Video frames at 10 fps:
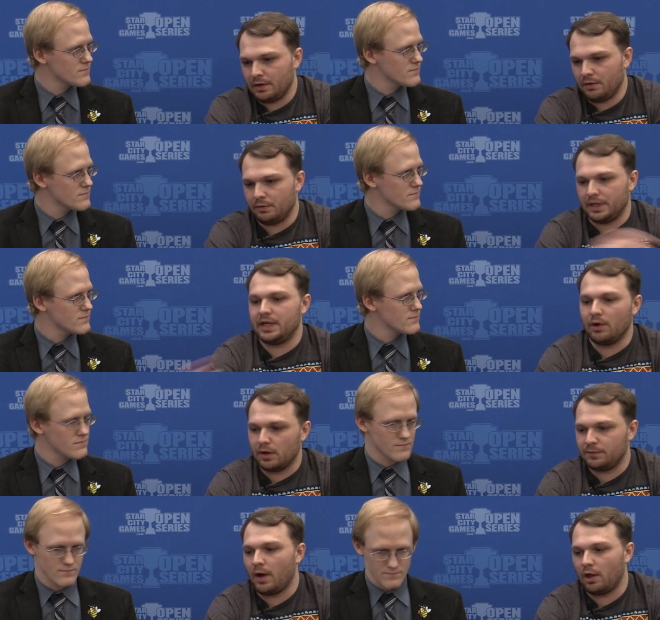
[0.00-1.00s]
Speaker 1: you know with the
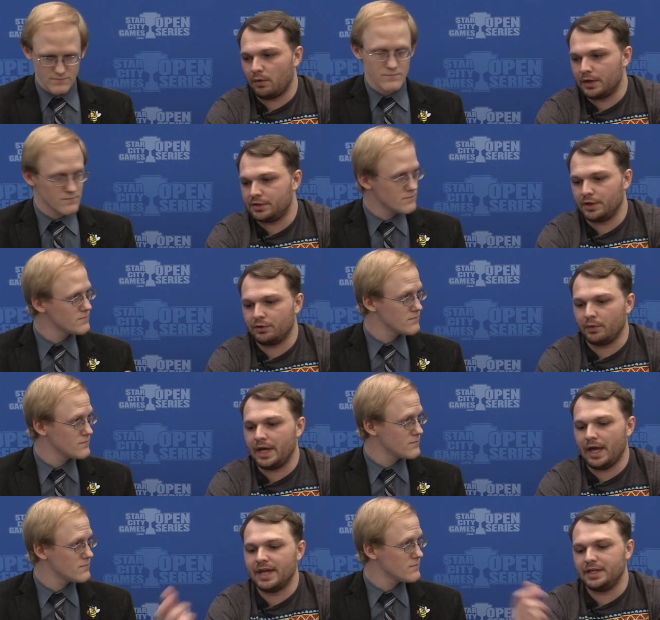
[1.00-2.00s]
Kiora's follower on turn
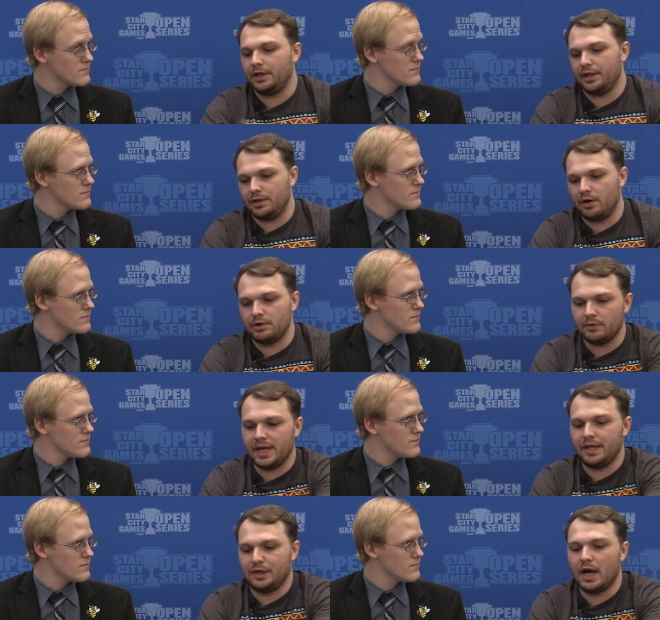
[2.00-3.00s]
three, ideally you know you'd
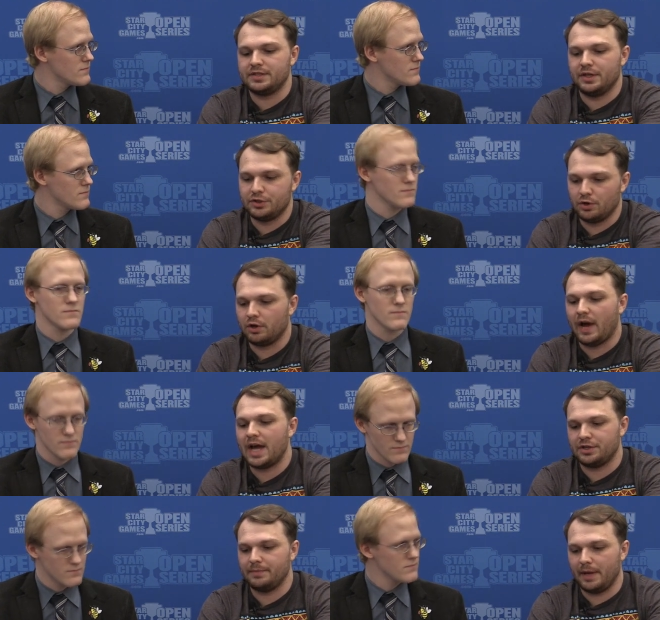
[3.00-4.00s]
hit Thassa and Shore
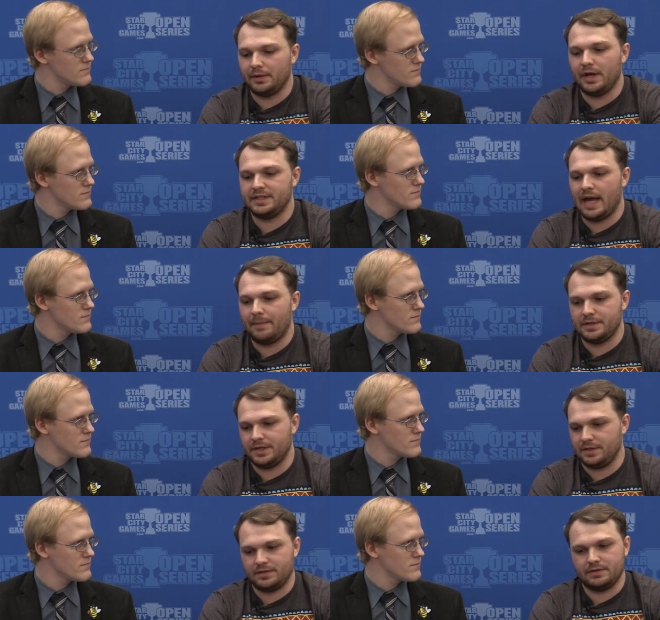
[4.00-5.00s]
Crasher and be able to untap and
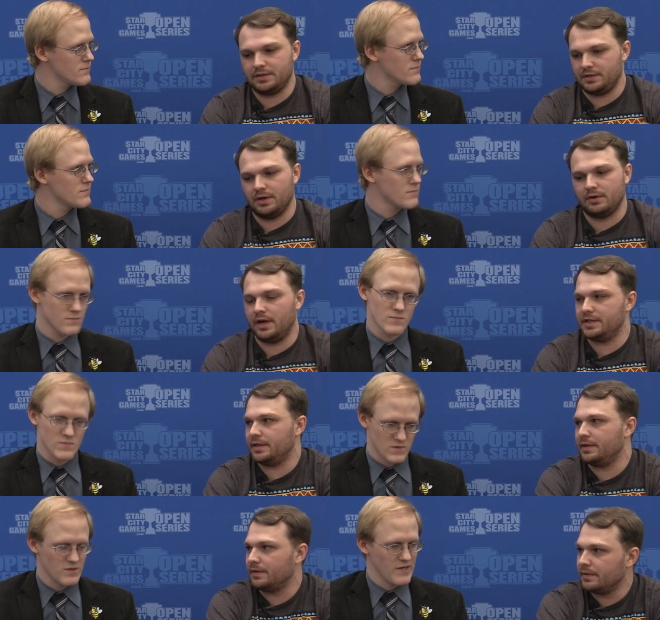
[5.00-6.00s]
just just go
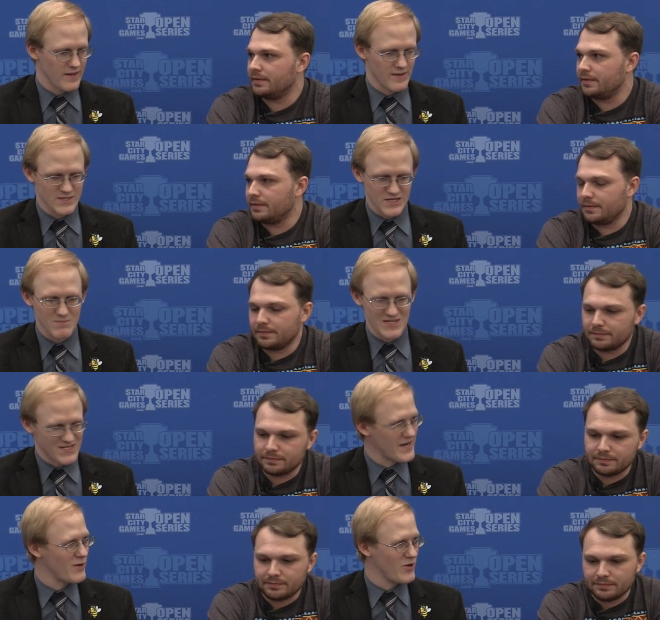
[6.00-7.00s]
crazy.
Speaker 2: Yeah, that seems
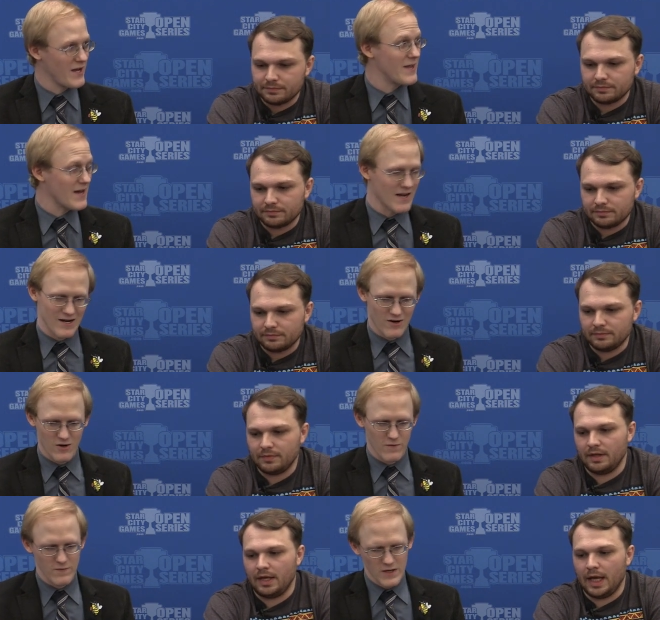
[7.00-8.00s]
insane when you get that kind of
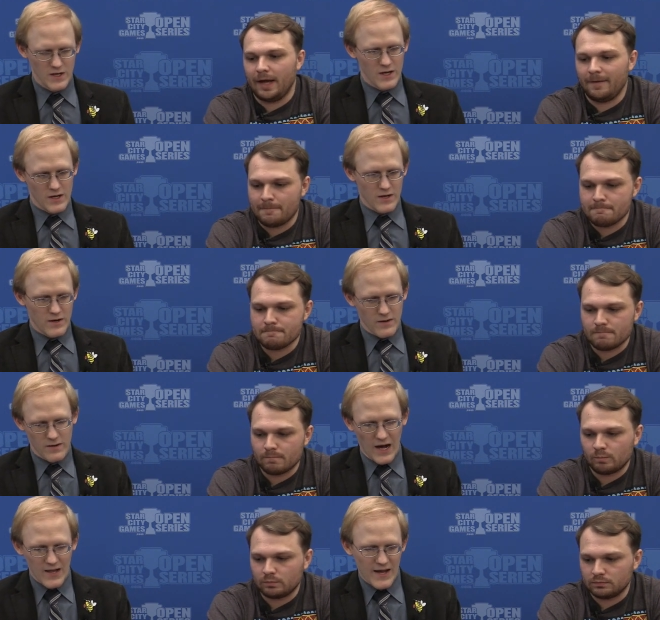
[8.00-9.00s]
curve. Yeah.
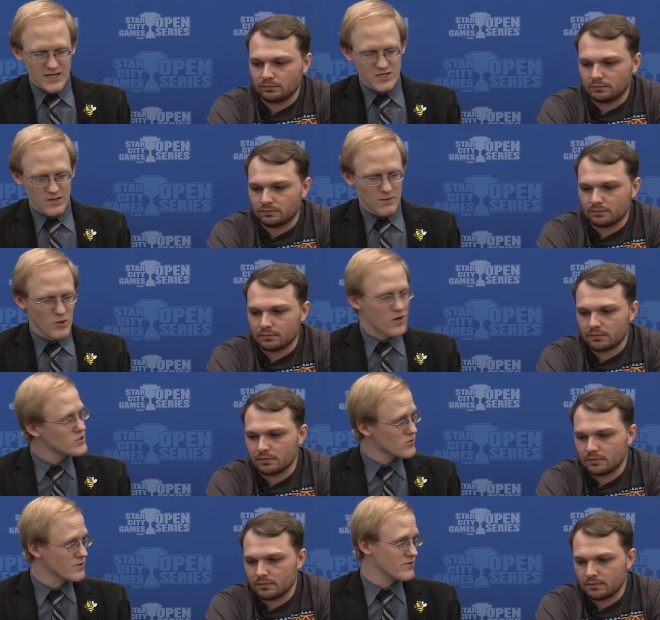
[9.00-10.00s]
I like Silumgar
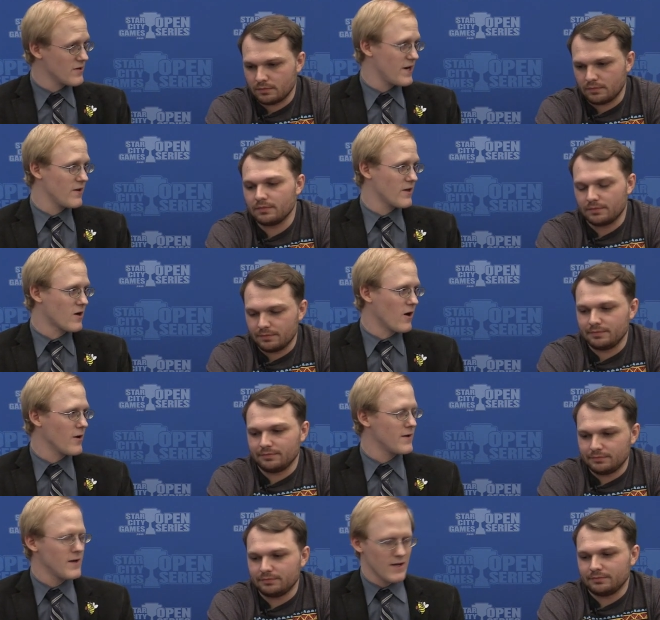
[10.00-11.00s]
Sorcerer here. The
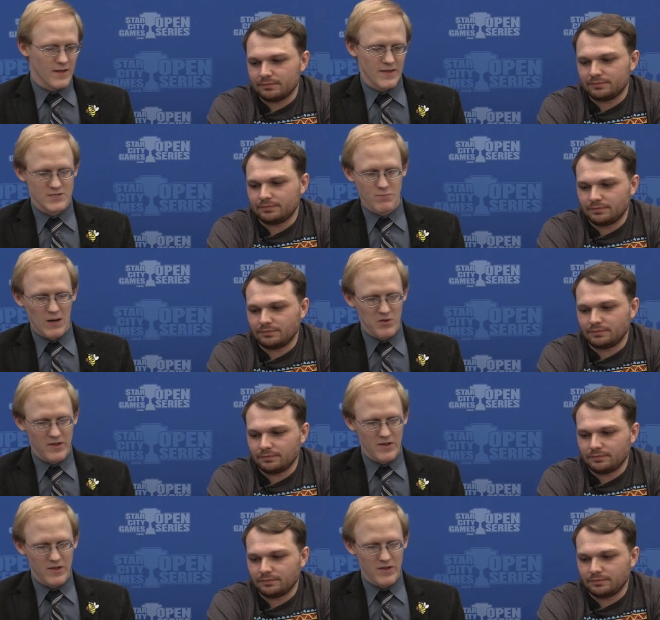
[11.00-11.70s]
card that's probably